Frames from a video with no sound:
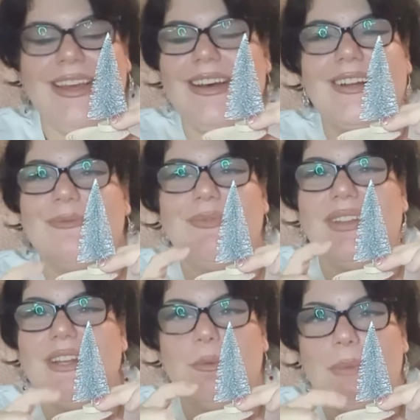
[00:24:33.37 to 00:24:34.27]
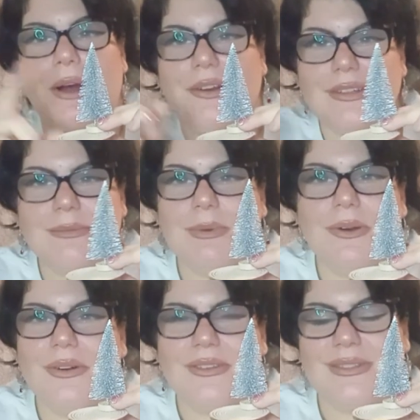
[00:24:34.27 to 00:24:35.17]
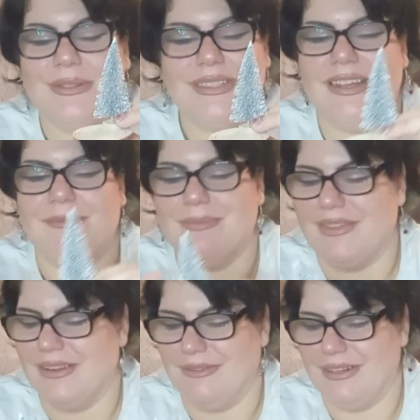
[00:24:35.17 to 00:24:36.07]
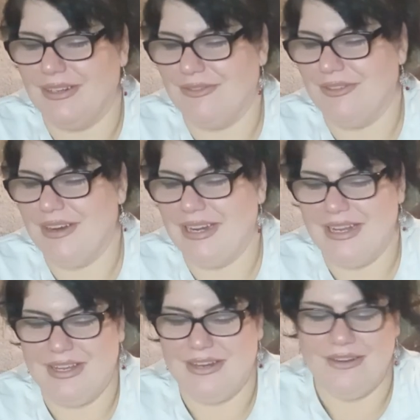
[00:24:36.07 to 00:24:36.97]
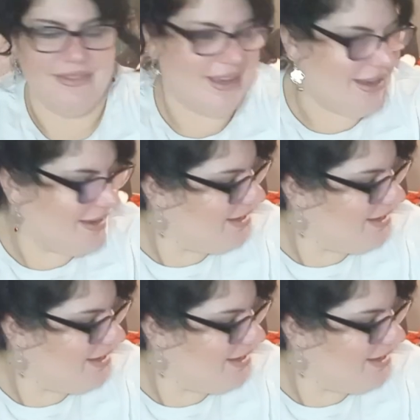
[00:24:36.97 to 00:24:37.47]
a little post box or something would look really cute there.